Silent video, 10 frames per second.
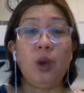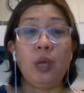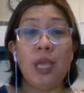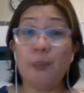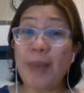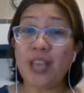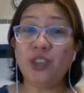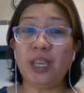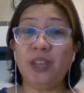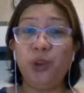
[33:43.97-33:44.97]

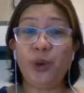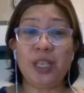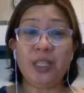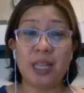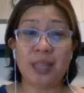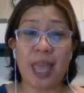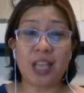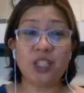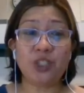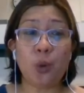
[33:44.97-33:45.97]
imagine there is an
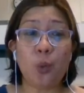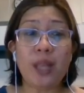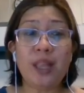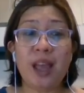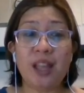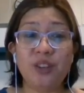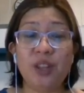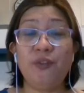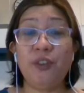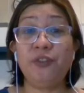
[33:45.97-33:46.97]
extra
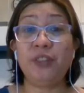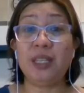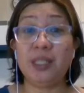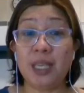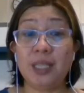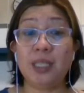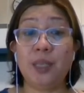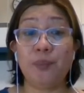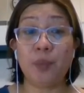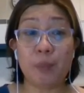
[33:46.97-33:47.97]
156
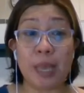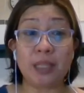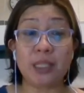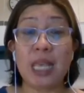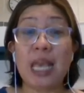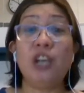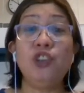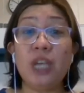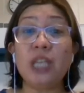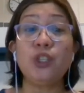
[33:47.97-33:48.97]
bits
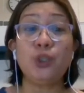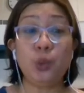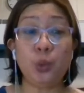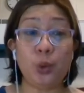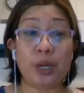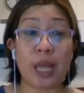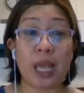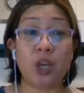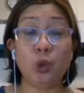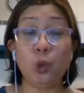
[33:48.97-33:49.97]
just to
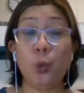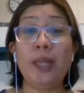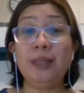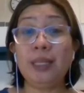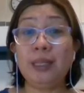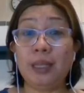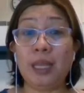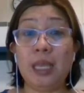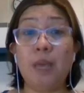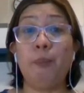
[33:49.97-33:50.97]
correct
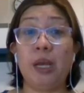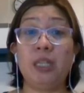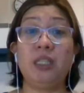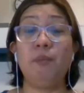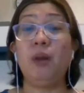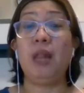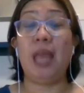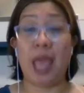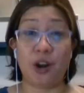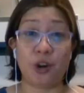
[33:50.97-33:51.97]
23 possible
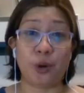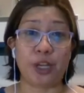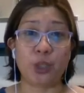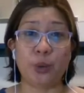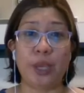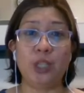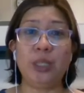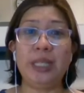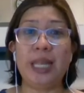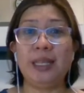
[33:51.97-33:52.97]
errors. Okay,
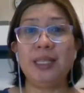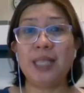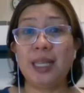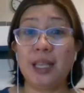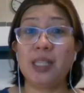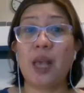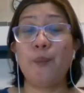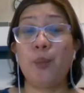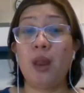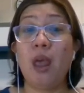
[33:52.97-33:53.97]
so that is an
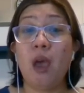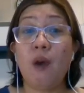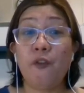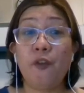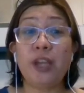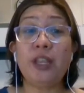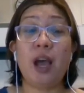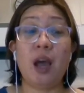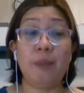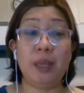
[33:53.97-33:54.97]
example for the
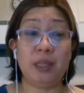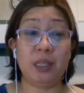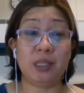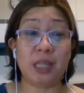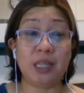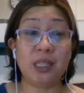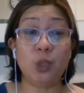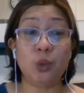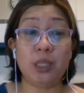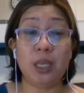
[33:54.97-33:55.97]
Hamming distance
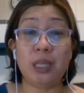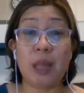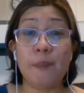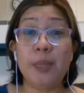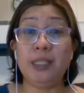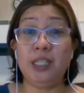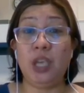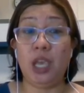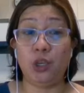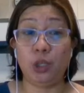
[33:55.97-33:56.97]
using the
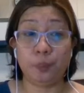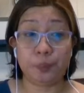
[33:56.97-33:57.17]
BCH